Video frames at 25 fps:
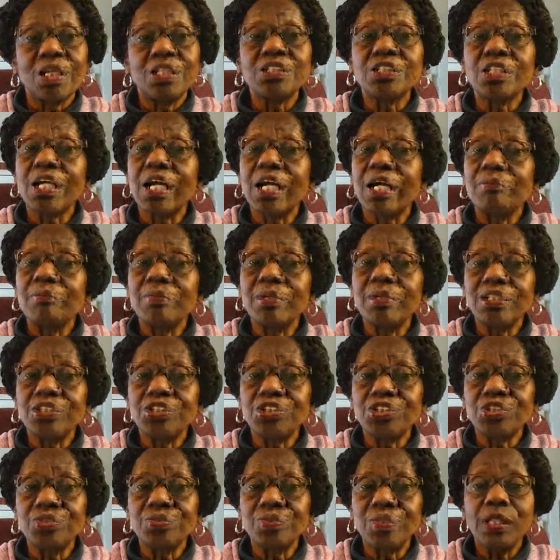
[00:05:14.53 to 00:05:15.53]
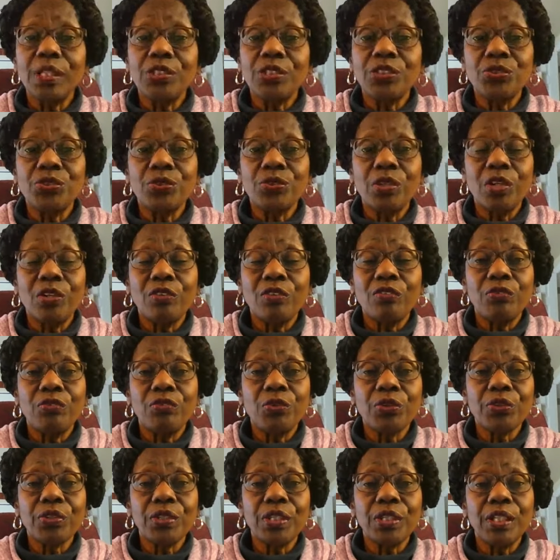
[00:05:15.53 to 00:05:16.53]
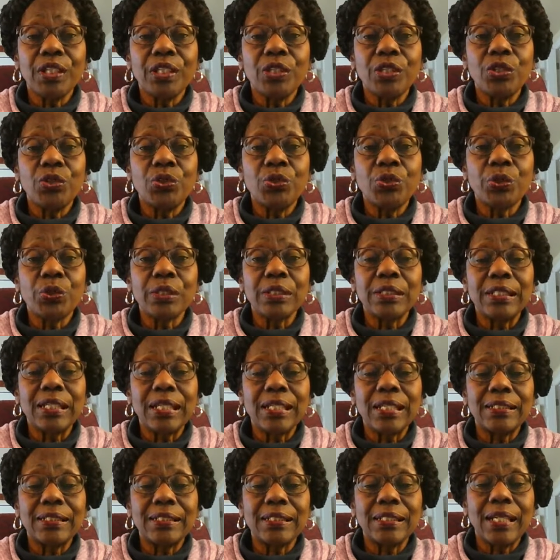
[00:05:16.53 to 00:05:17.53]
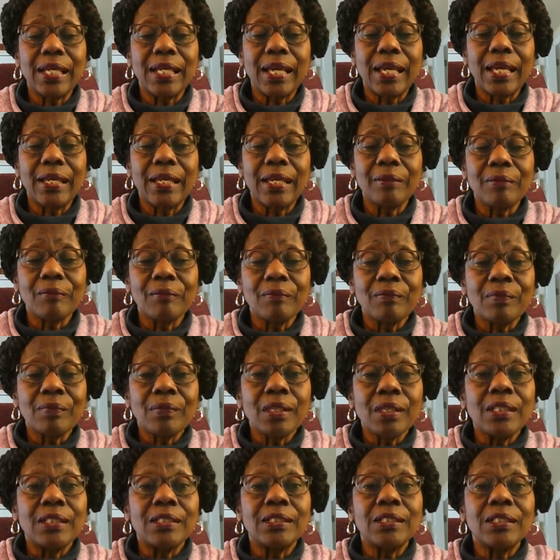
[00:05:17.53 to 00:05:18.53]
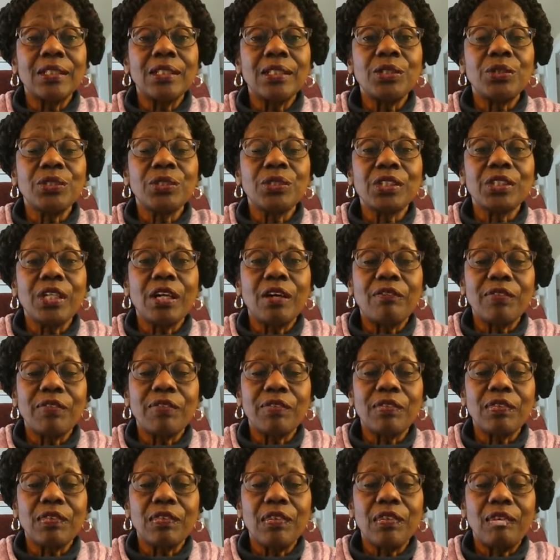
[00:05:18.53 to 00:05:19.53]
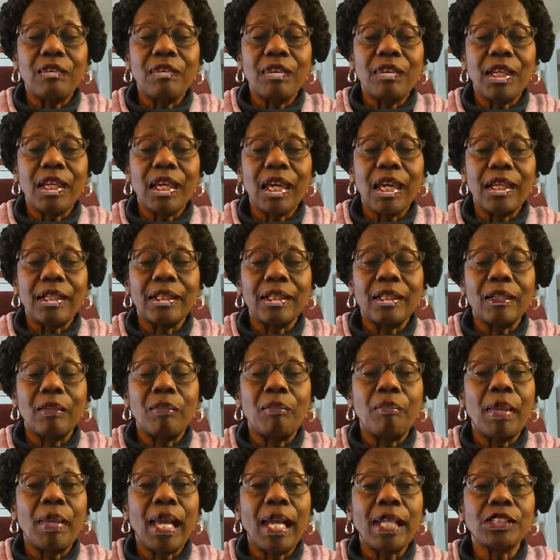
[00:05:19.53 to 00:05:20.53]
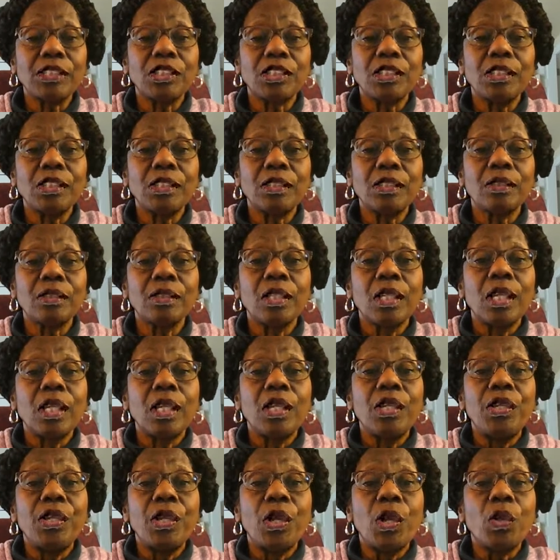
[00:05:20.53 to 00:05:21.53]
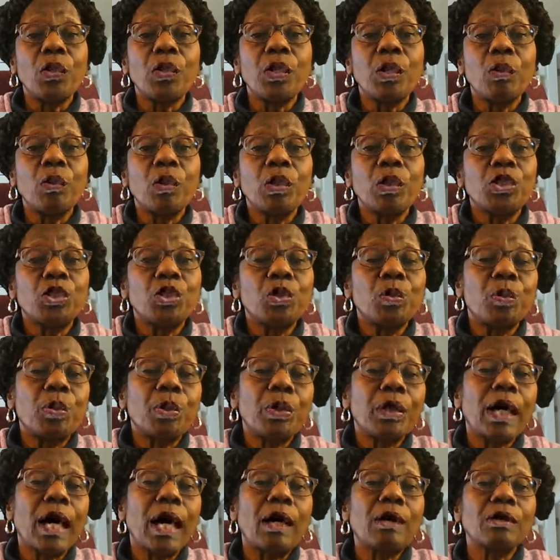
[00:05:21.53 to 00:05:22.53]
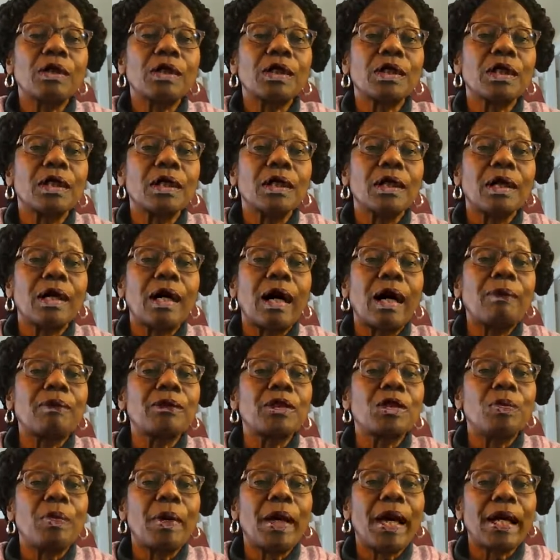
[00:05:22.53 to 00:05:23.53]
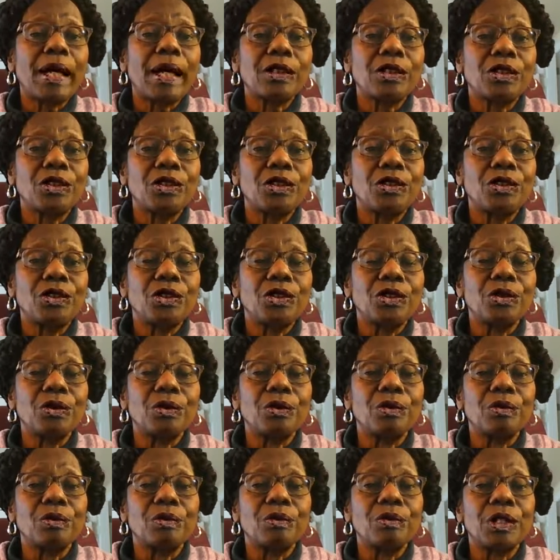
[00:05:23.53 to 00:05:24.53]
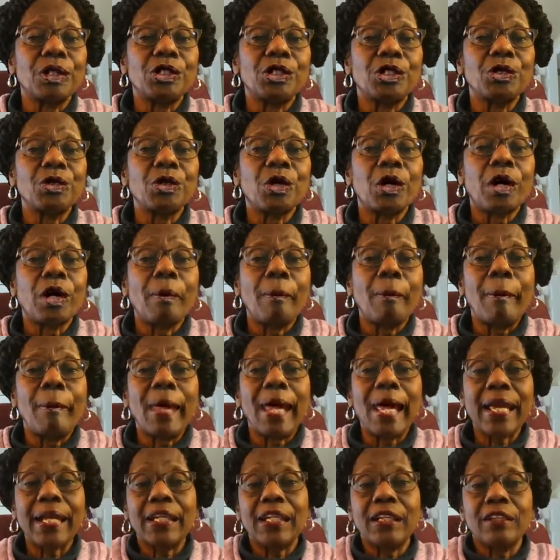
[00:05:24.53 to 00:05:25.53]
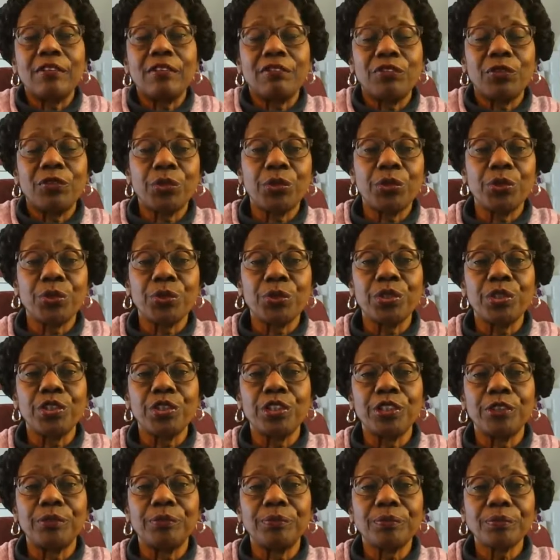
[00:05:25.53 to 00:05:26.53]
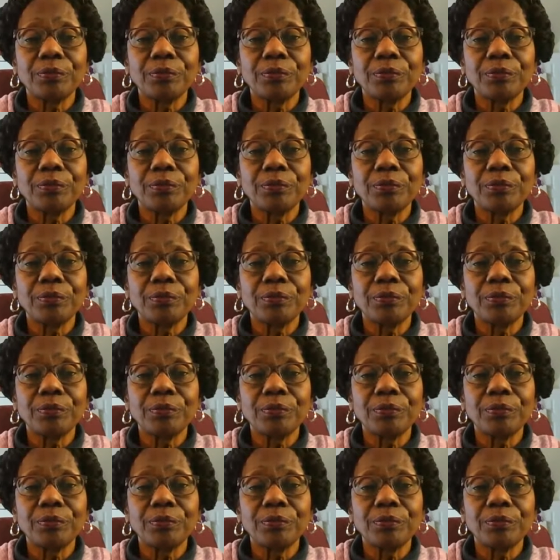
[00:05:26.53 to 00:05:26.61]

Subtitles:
So God bless you as you go forth in your day today. See yourself as loving and compassionate. Know that what you put out comes back to you, that you are a magnet for your good.